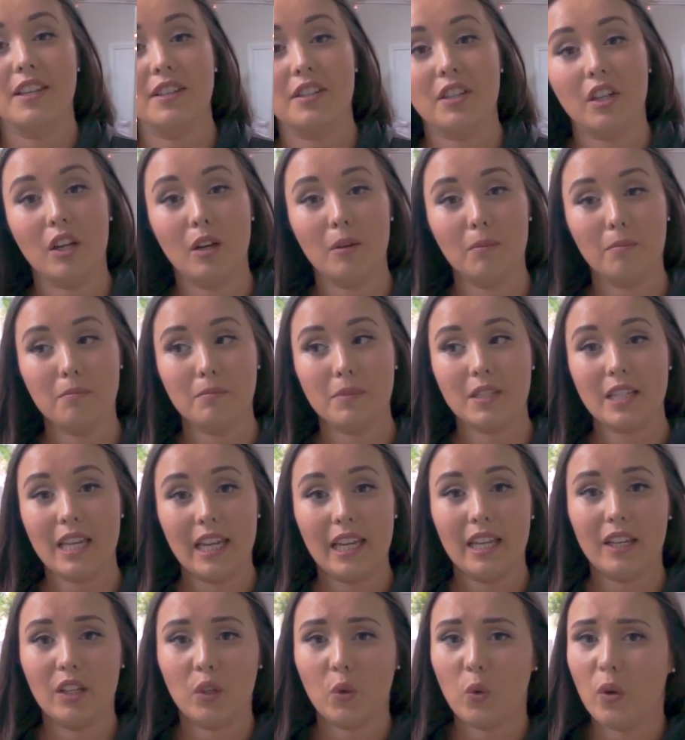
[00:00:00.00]
This
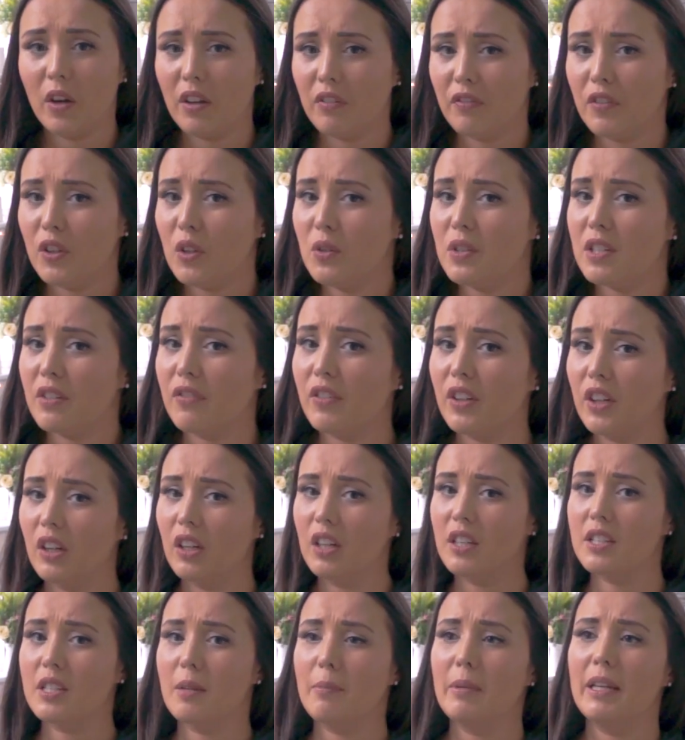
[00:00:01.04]
comes in quite a few
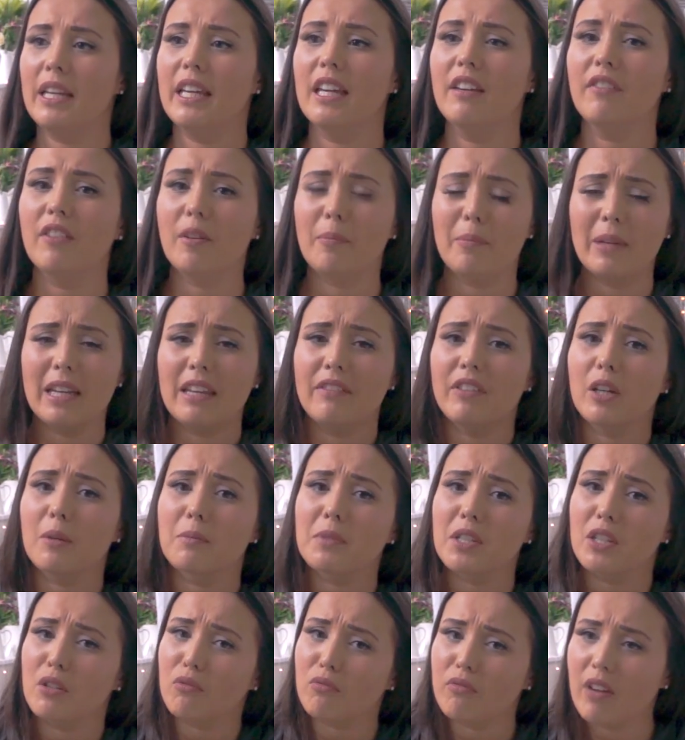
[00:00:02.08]
different colours, I believe. I believe
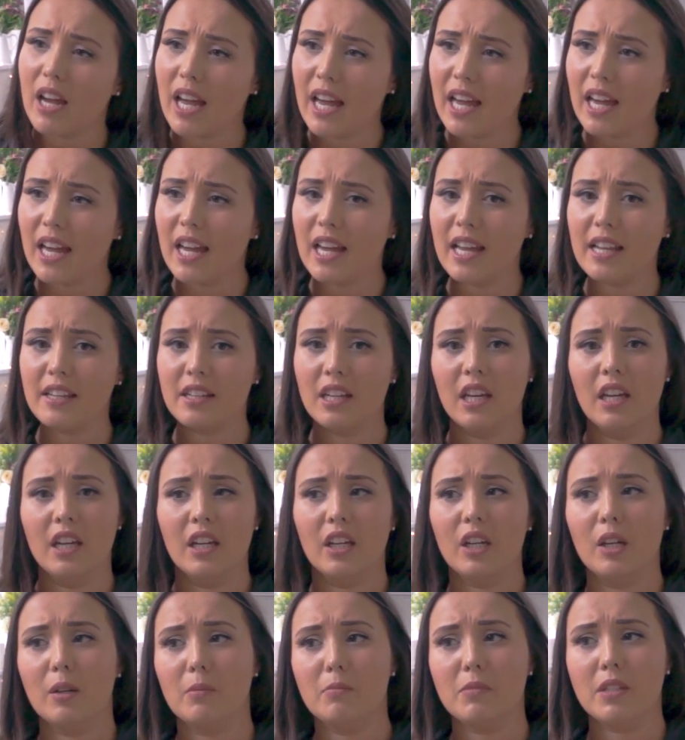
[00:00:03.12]
it comes in a red,
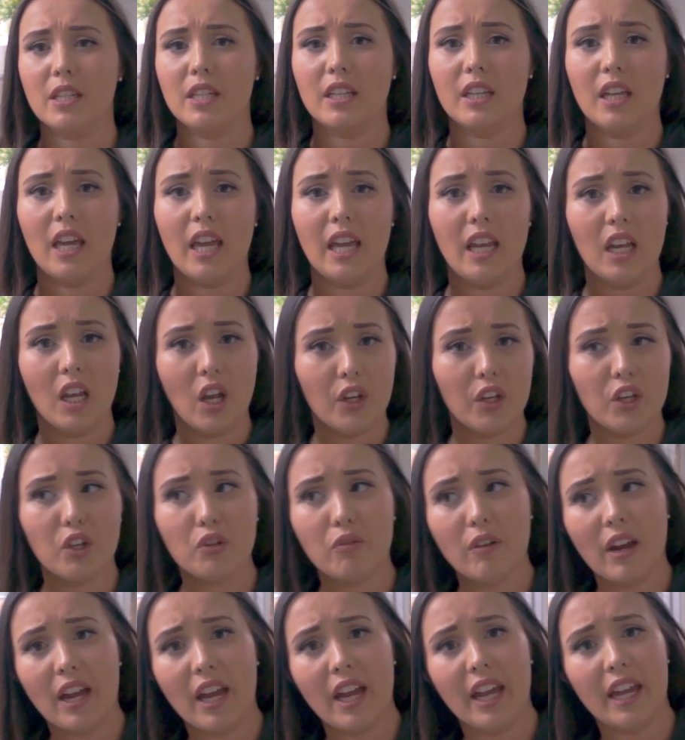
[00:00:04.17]
comes in a
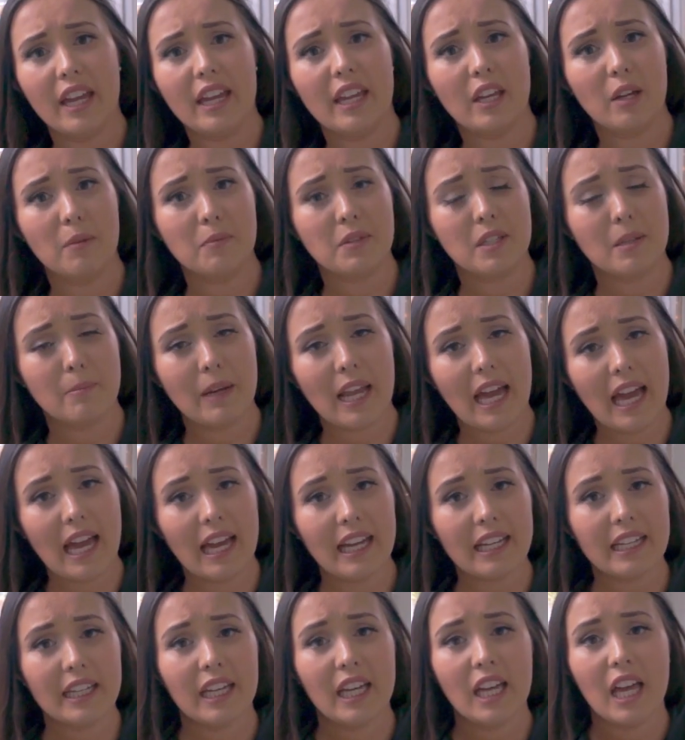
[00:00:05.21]
light grey, it comes in a
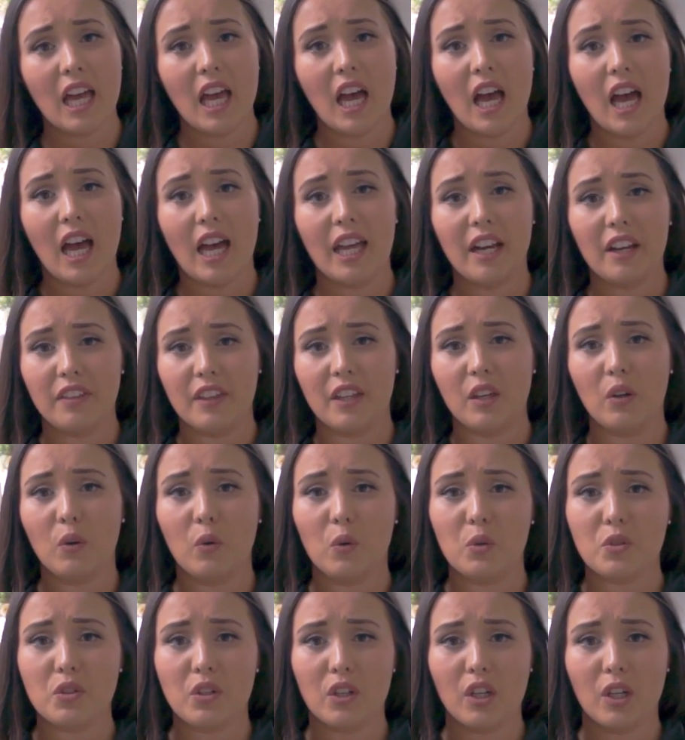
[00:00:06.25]
black, and I
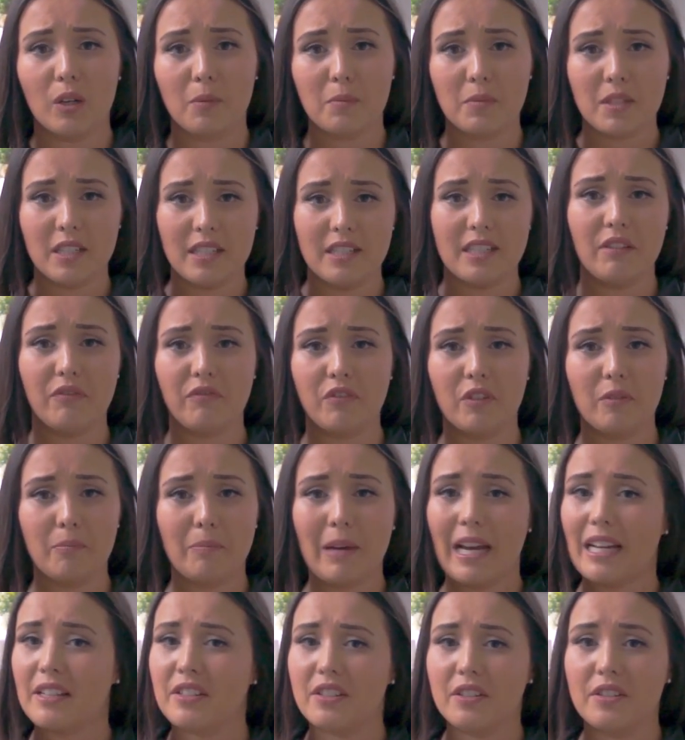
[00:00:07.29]
think it also comes in
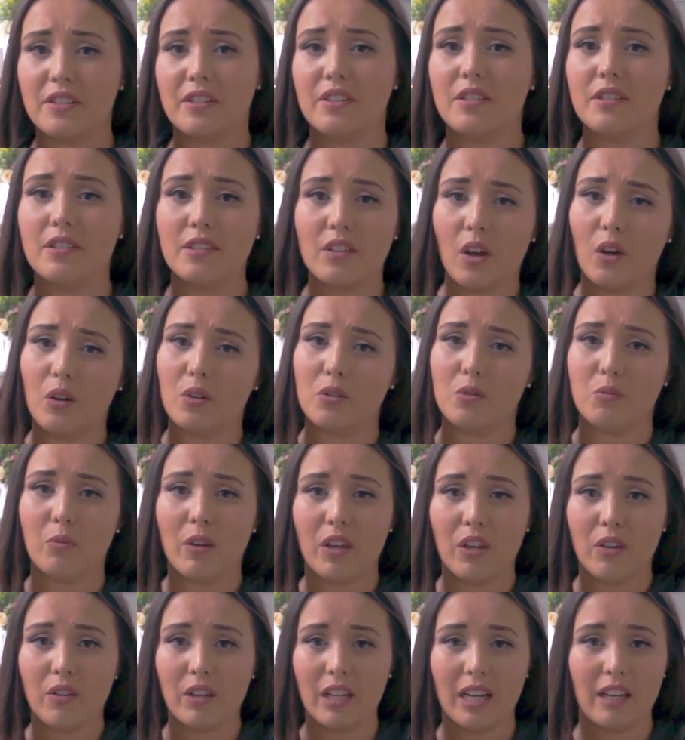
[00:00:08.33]
different patterns and
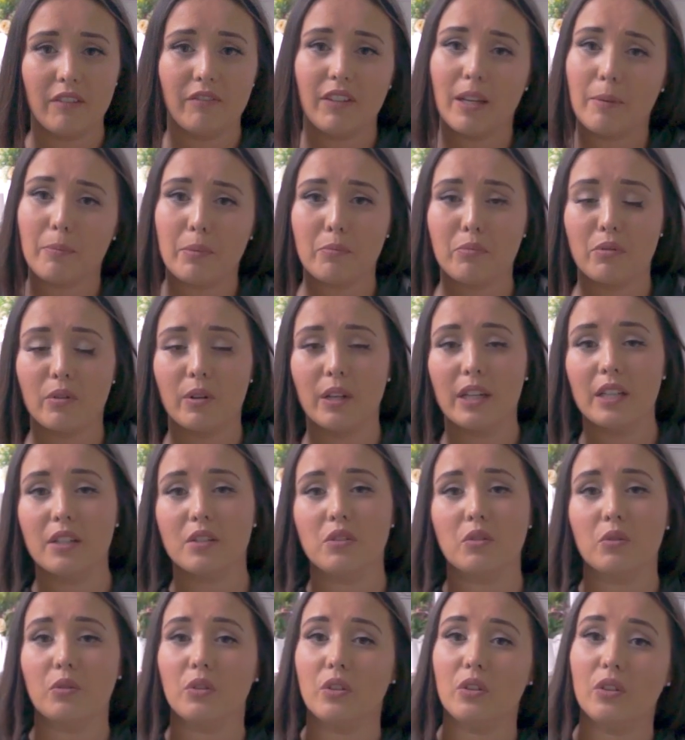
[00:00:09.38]
styles where you can have leopard
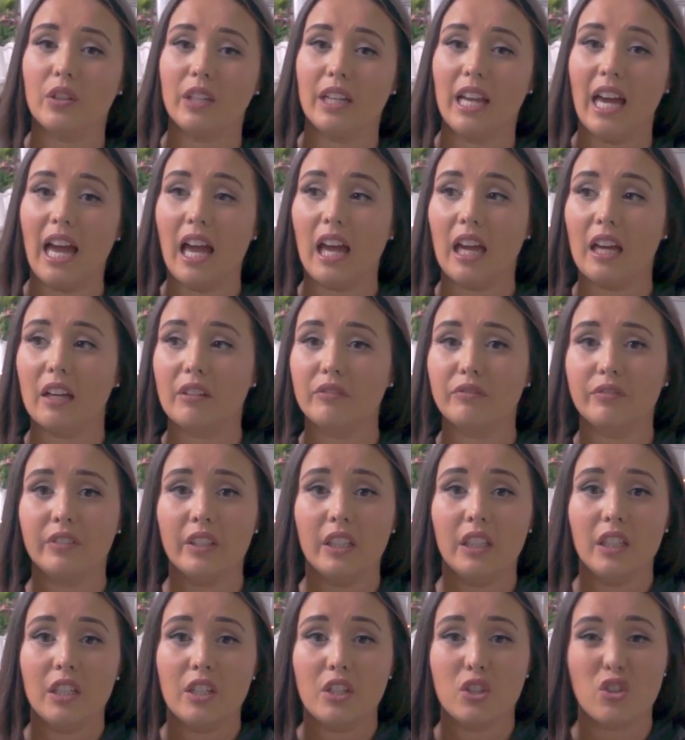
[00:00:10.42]
print or you can have
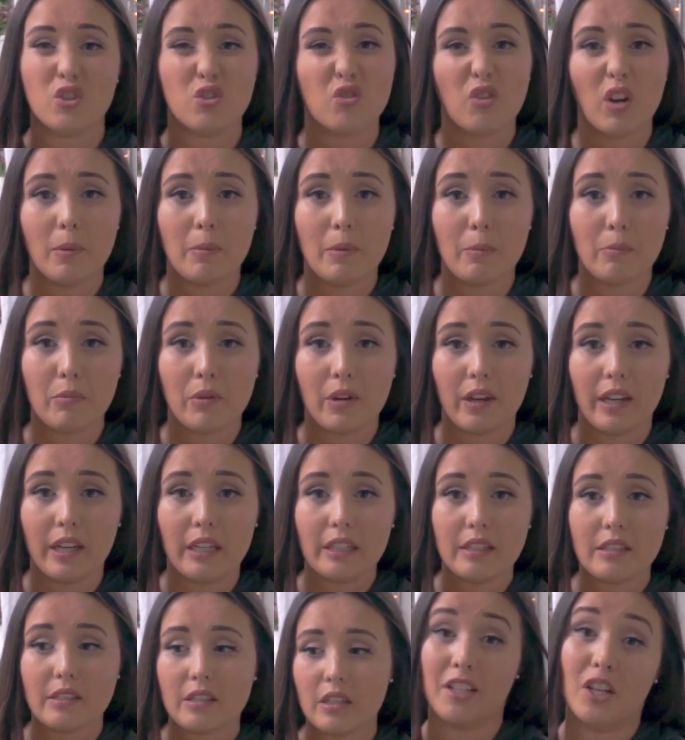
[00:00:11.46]
stripy print.